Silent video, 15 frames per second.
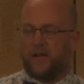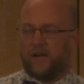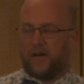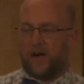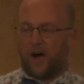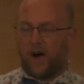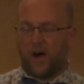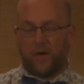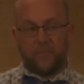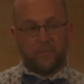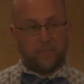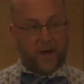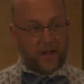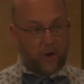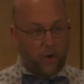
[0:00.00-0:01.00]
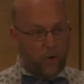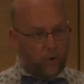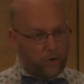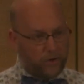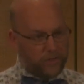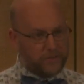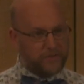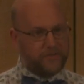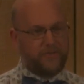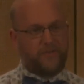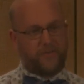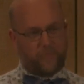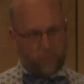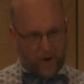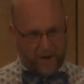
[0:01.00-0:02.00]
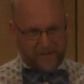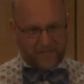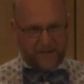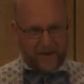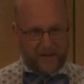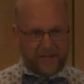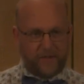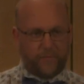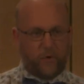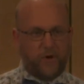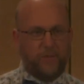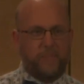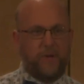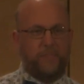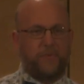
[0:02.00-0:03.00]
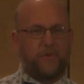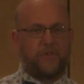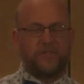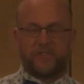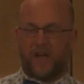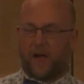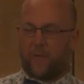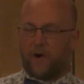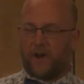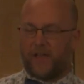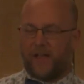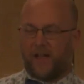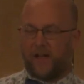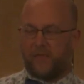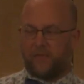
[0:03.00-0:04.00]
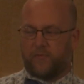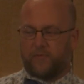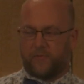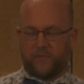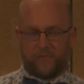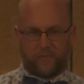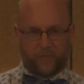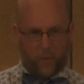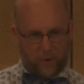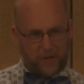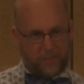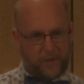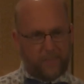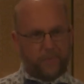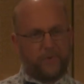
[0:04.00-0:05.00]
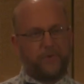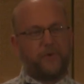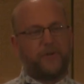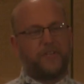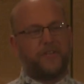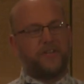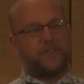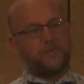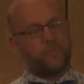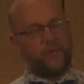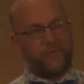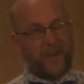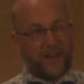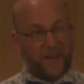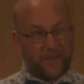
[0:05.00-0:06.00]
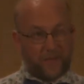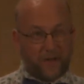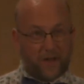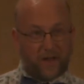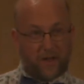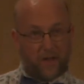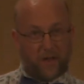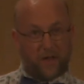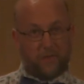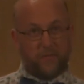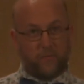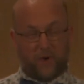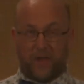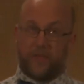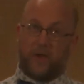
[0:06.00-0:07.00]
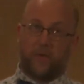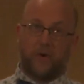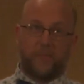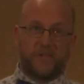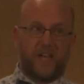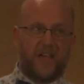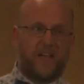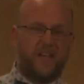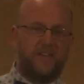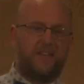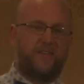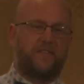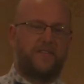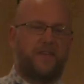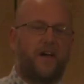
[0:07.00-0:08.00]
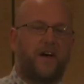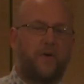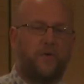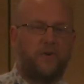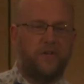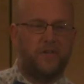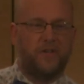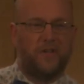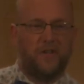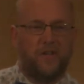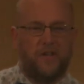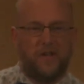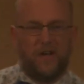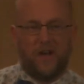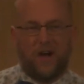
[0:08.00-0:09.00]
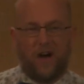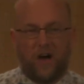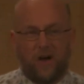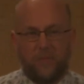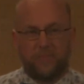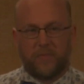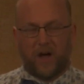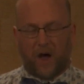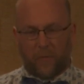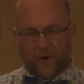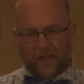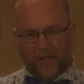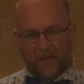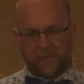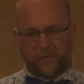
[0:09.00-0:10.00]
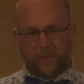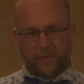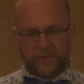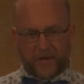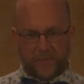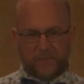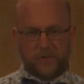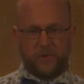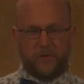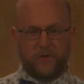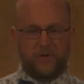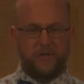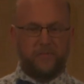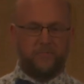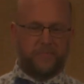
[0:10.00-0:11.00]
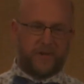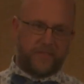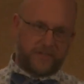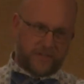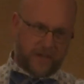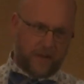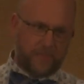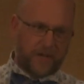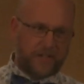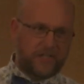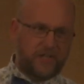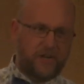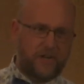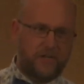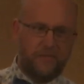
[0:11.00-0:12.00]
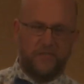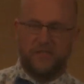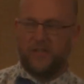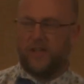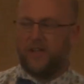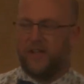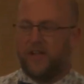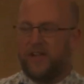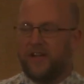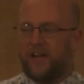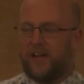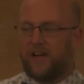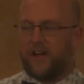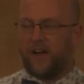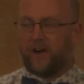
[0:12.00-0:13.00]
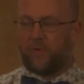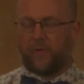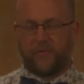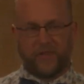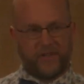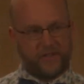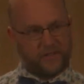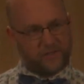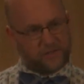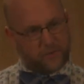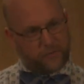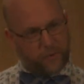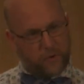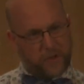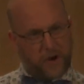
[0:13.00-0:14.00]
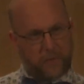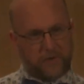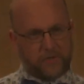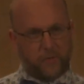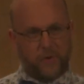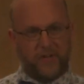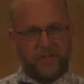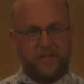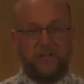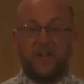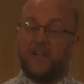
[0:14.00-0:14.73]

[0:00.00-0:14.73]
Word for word: Um, my goal, why I said I need forty people, is I want to have forty people doing this. We've got, uh, I think we're up to eight now. Um, I want to have a full-time tutor by this time next year, uh, equivalent, so forty hours a week.